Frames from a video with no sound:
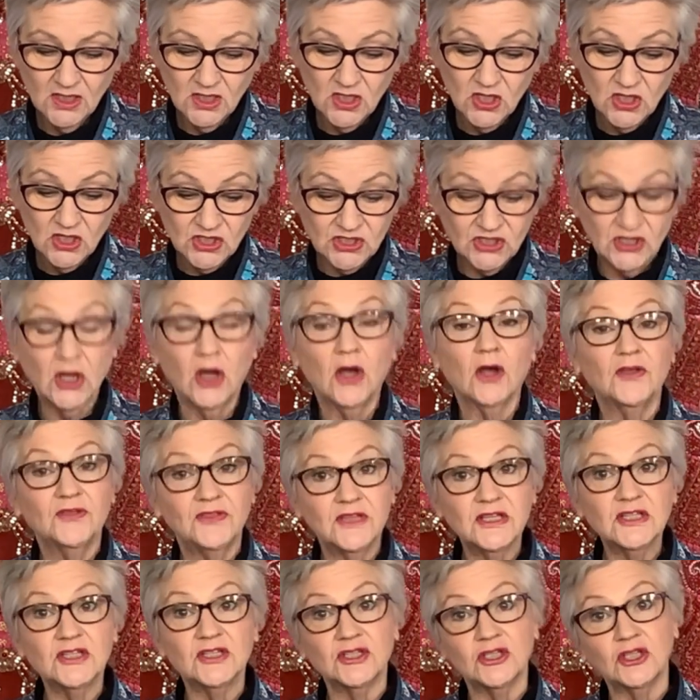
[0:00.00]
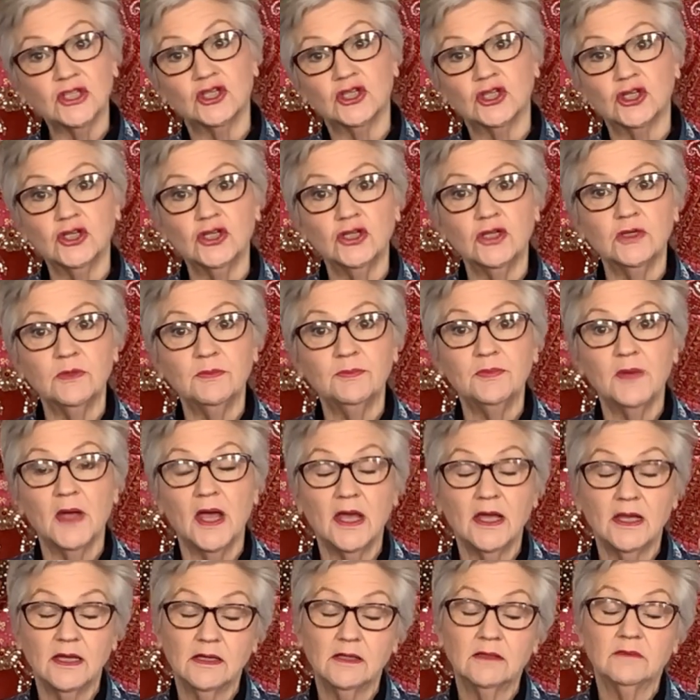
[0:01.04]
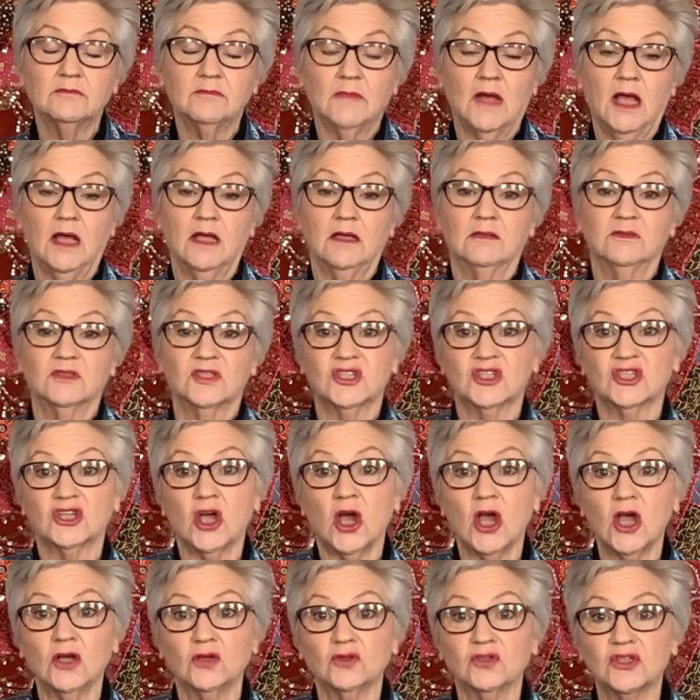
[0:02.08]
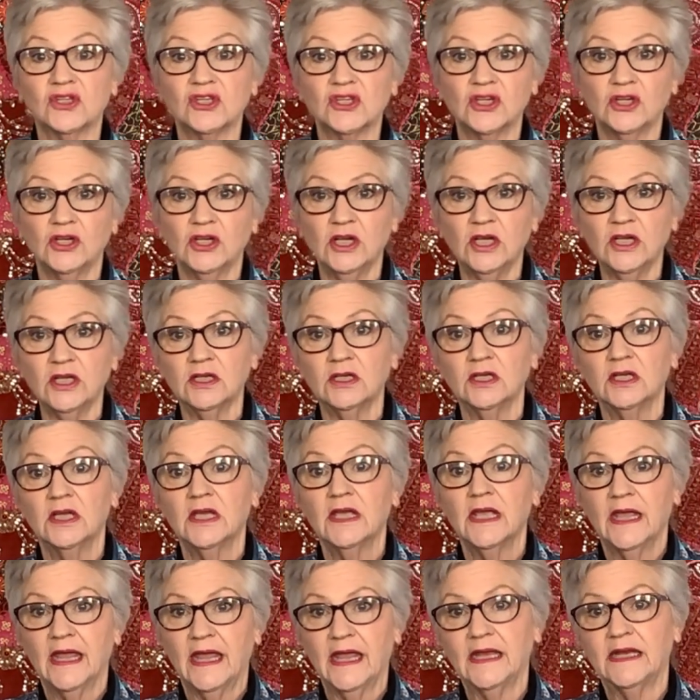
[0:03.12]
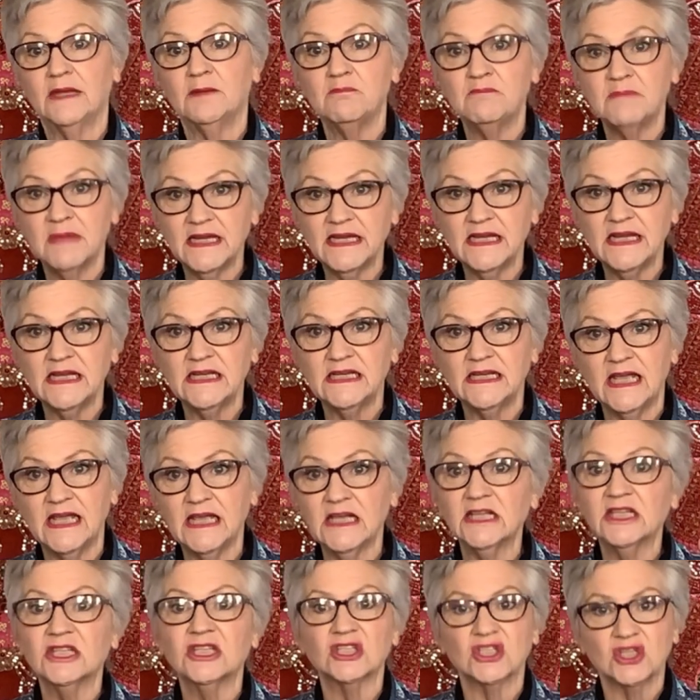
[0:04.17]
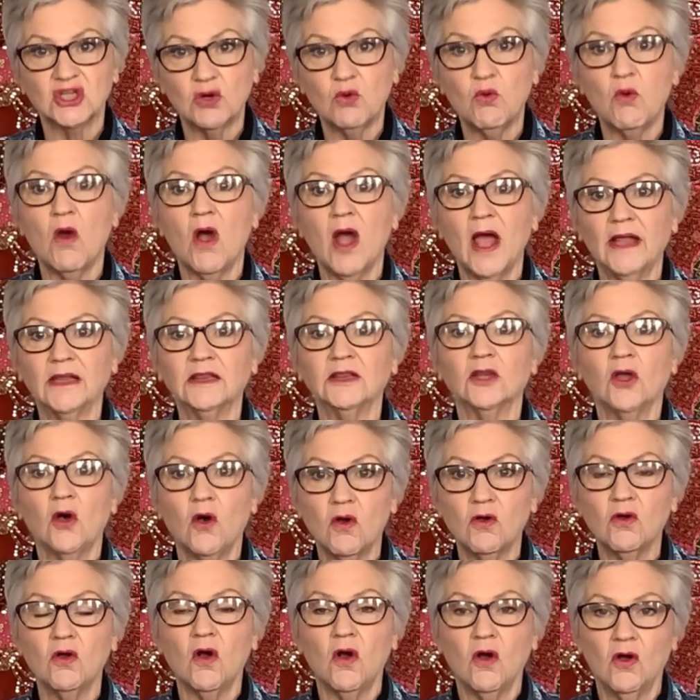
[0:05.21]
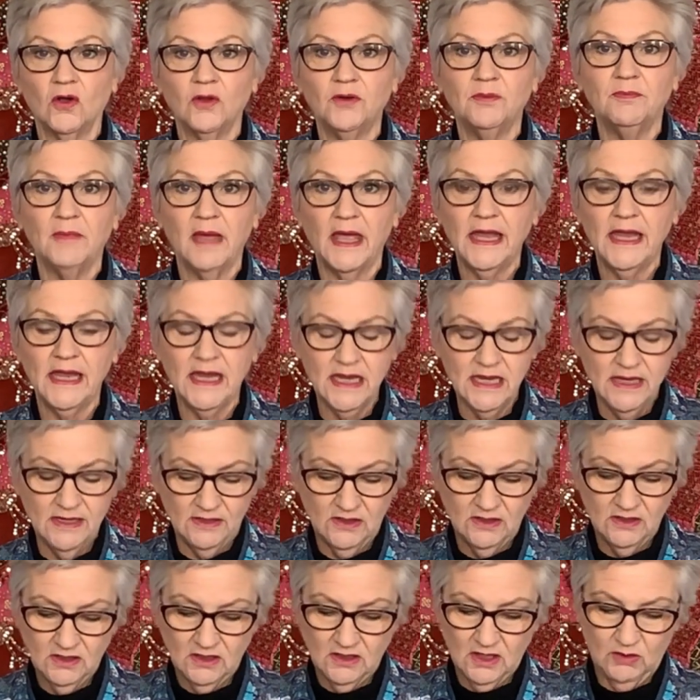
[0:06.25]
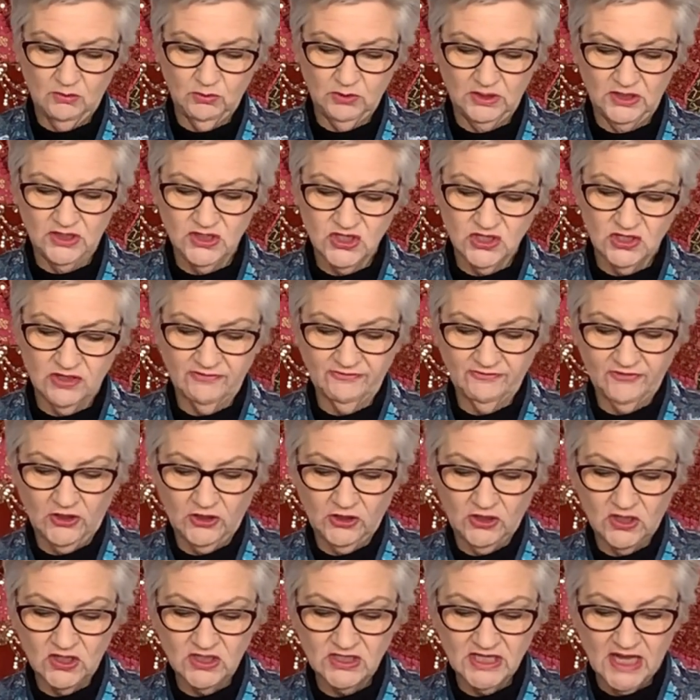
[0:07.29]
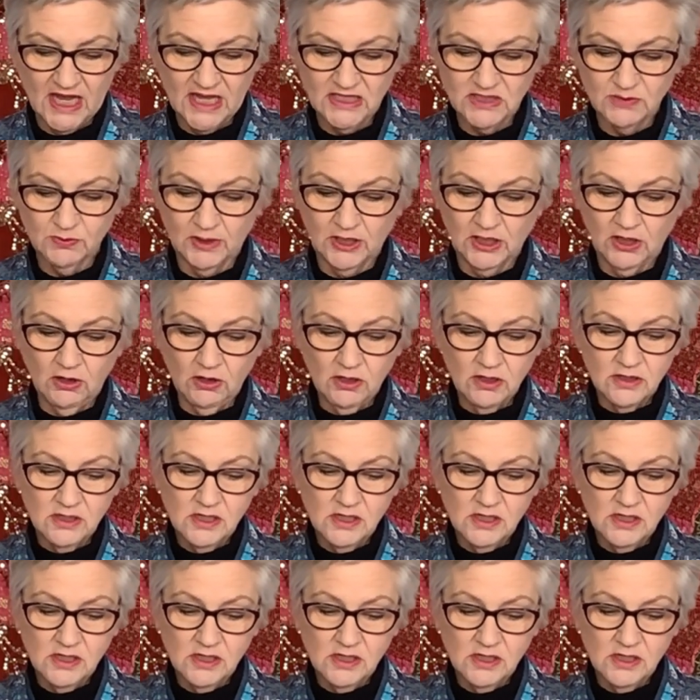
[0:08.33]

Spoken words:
So this is a tube style skirt in a midi length. It's quite long on me. I will insert photos as we go,